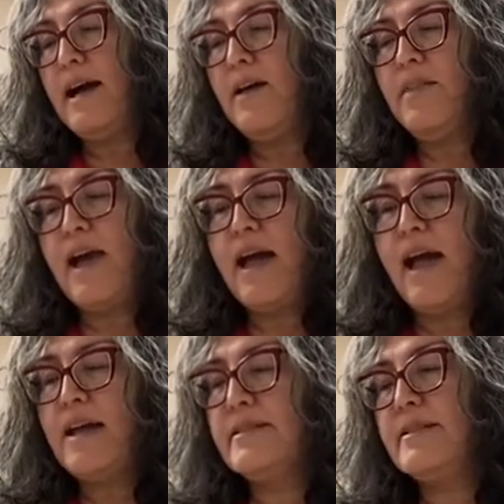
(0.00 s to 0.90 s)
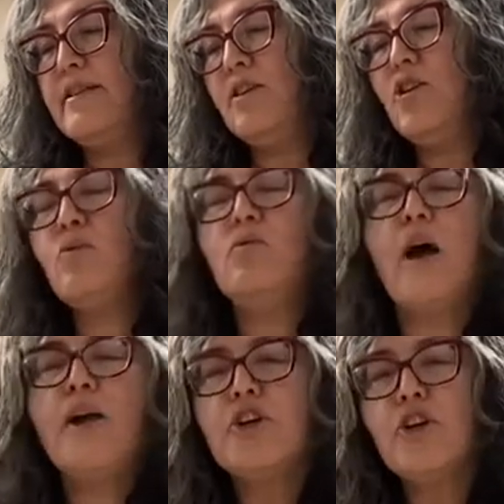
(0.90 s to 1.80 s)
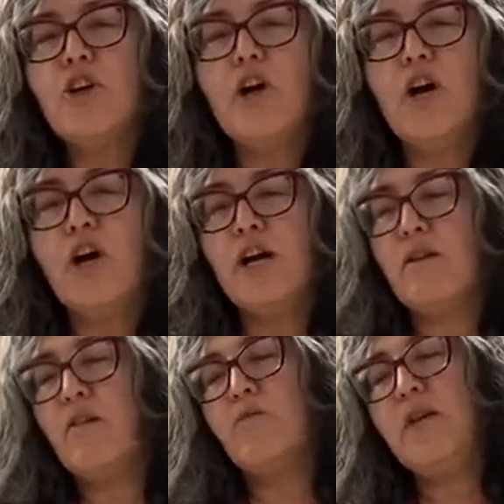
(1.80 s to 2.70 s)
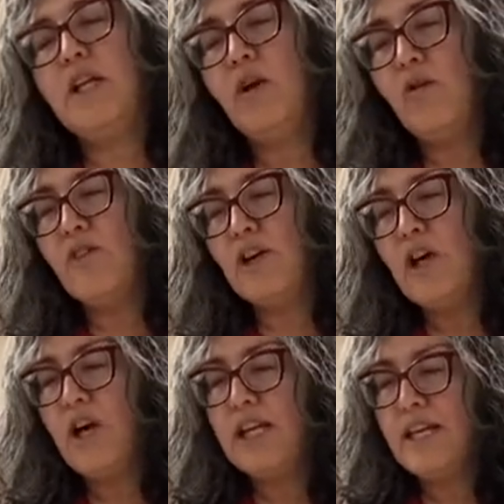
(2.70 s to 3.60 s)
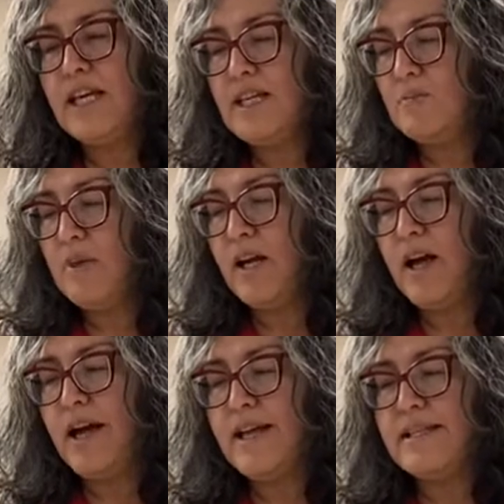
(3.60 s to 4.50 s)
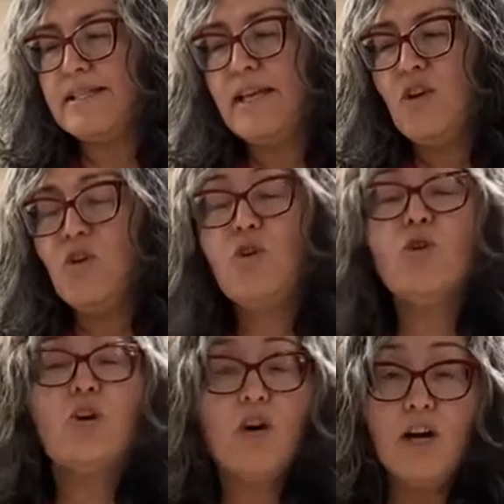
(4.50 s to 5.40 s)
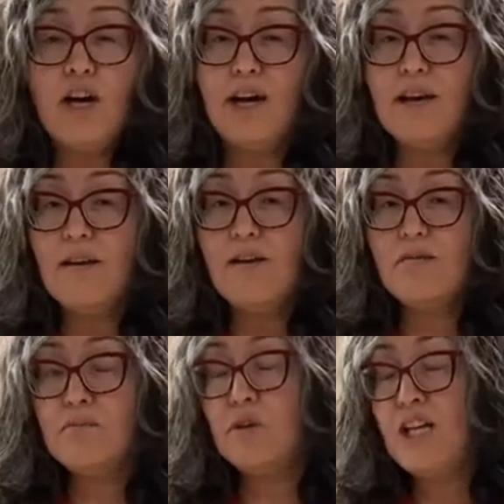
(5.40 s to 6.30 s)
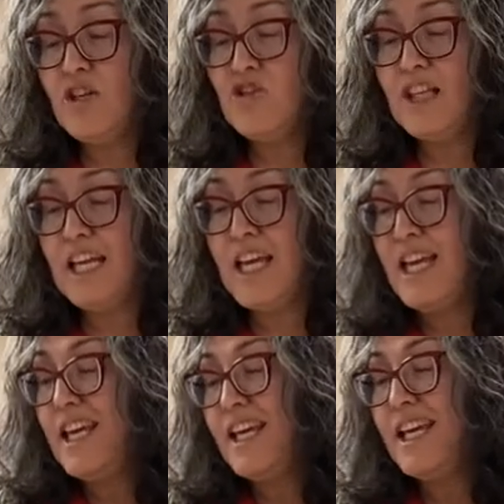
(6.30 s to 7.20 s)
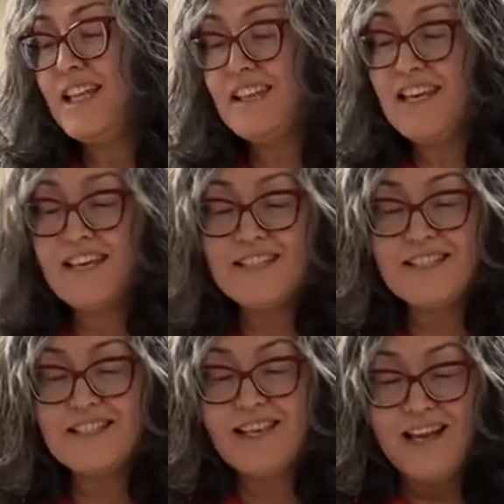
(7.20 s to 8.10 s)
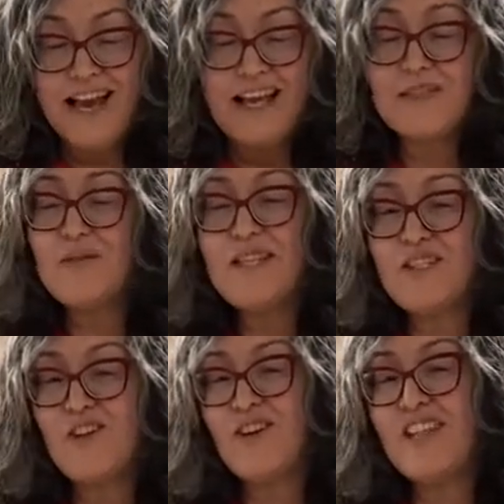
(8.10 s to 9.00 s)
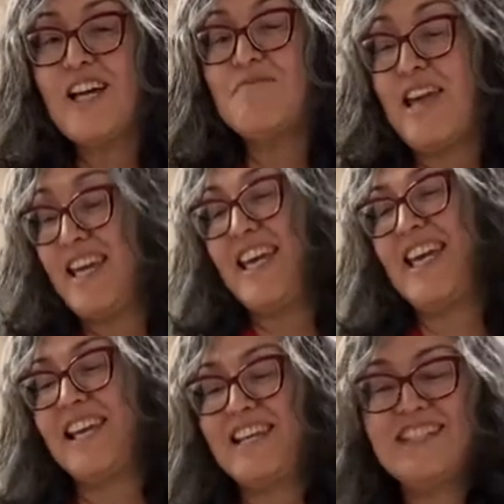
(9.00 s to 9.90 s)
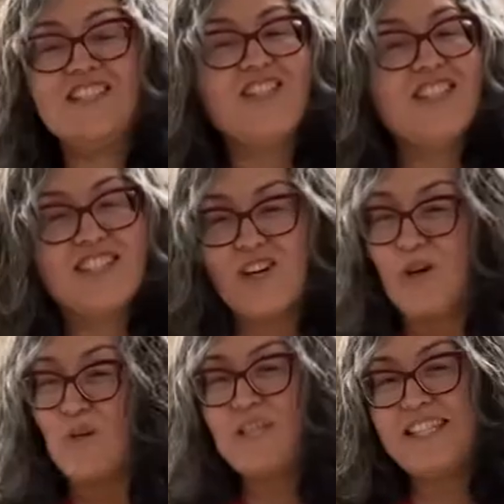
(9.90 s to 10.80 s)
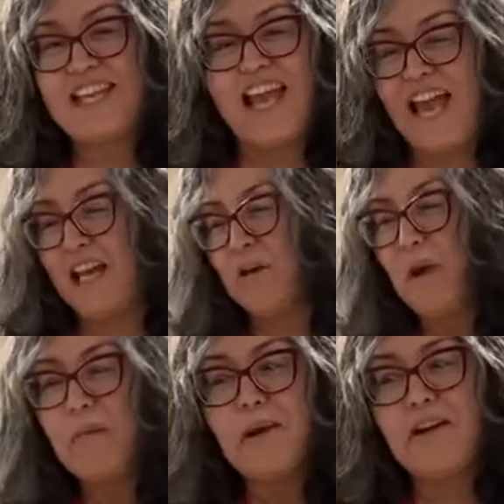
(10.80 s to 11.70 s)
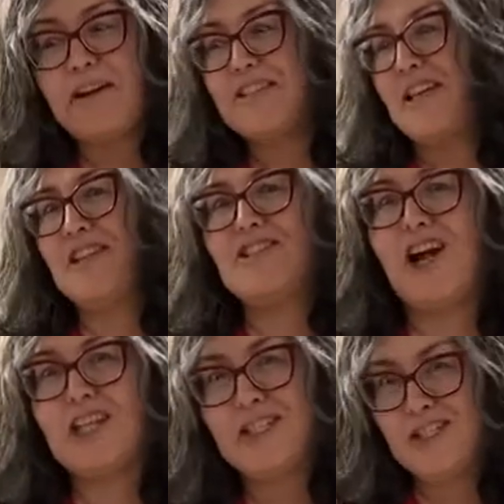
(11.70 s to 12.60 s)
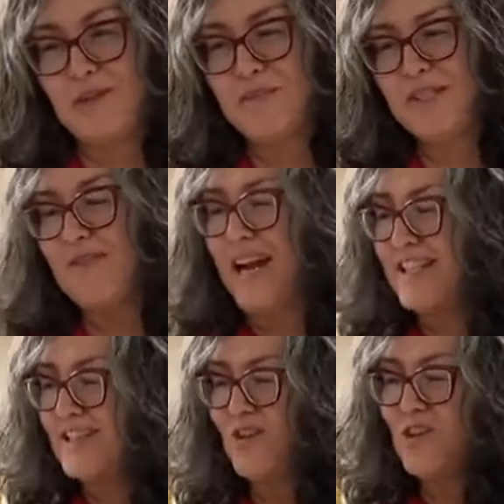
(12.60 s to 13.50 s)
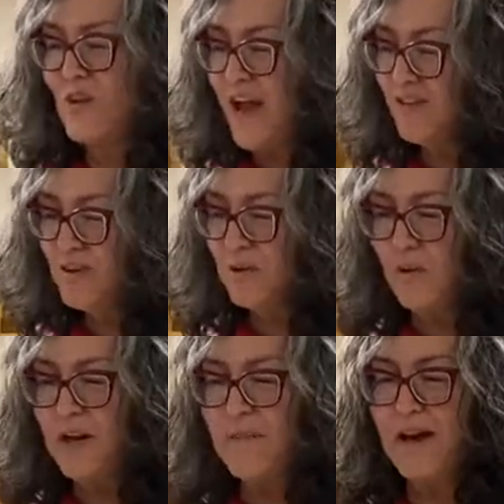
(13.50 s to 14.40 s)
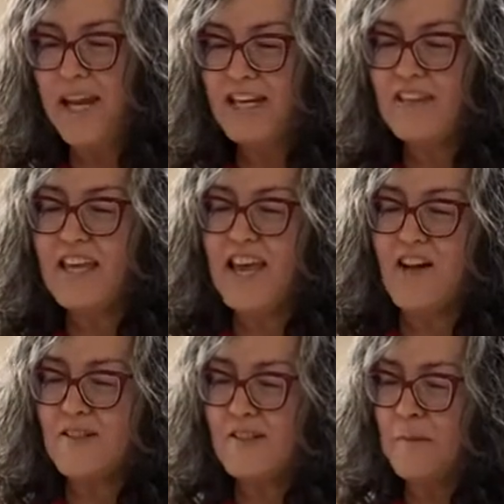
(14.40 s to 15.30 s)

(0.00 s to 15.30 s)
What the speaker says: that you undercook or really overcook these, because you could potentially eat this as soon as you're done making it, because it's just oats and cranberries and chocolate chips, right? So you don't have to worry about anything else.